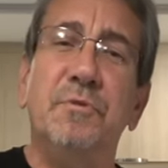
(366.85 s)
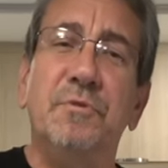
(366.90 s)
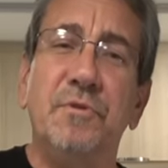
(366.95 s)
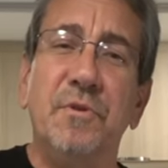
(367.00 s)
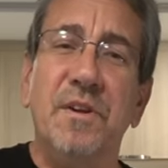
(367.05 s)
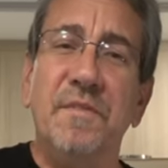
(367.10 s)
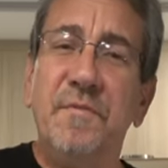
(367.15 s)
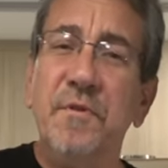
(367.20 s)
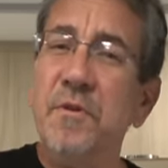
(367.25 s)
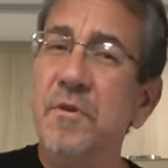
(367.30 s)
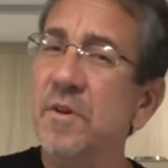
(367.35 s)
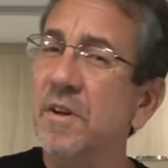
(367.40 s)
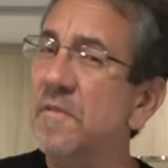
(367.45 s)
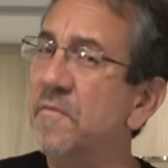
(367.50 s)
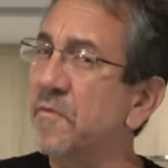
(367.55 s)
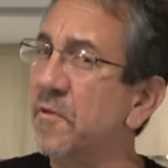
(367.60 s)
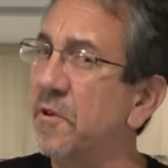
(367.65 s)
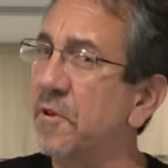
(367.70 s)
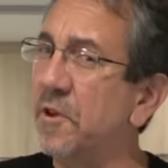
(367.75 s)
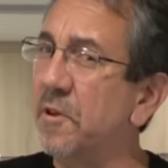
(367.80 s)
So if you're
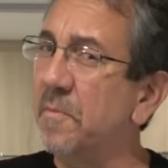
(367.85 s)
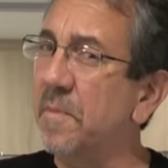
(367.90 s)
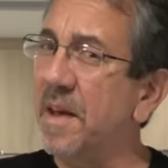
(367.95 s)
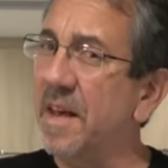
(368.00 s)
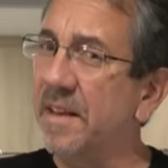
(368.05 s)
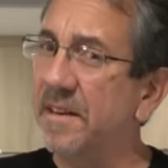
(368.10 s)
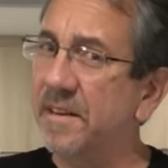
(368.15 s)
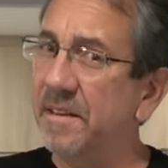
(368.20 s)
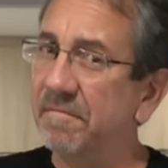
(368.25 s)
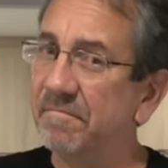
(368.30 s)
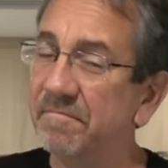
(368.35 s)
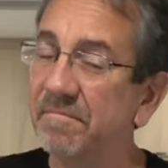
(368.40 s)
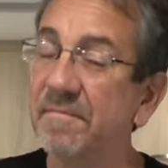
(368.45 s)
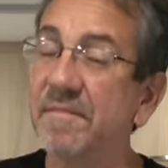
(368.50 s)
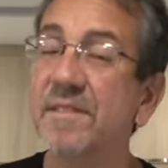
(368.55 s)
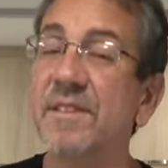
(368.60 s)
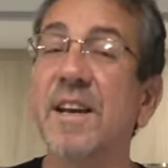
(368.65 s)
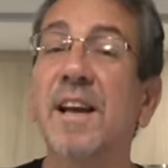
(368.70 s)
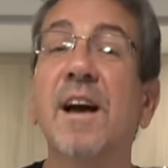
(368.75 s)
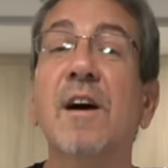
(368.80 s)
looking for a new bed,
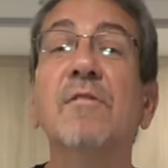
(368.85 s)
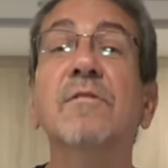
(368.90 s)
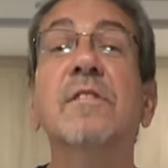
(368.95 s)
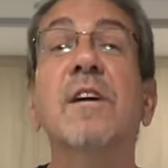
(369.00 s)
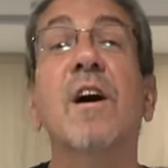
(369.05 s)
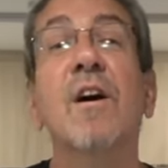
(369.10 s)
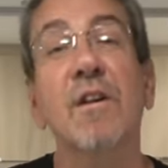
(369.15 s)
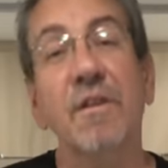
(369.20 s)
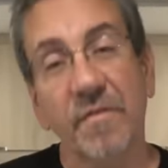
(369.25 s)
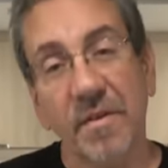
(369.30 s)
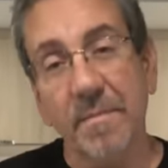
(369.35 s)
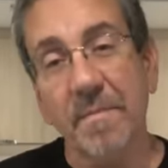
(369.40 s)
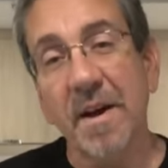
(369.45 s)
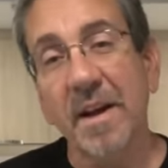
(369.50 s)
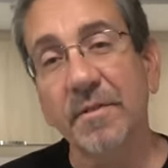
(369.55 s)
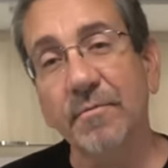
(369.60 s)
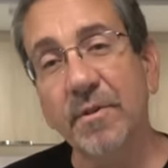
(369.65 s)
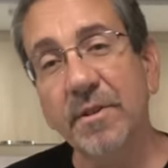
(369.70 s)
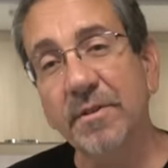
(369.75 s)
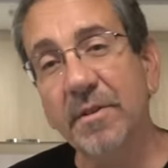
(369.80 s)
check out
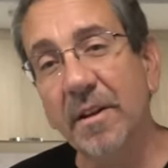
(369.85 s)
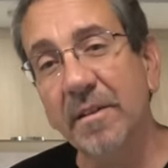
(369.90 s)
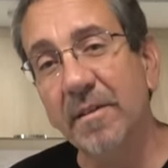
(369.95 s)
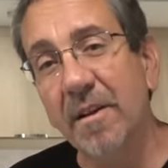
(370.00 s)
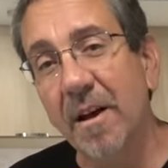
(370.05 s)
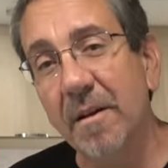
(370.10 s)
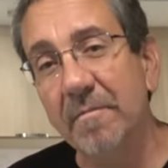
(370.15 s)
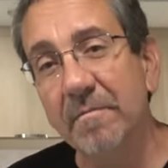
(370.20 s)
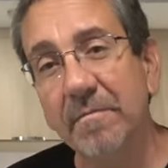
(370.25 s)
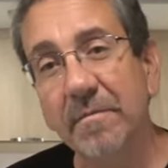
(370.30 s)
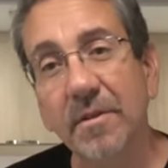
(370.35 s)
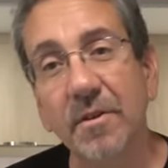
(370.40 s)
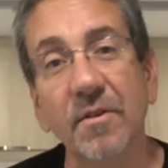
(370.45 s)
rvmattress.com.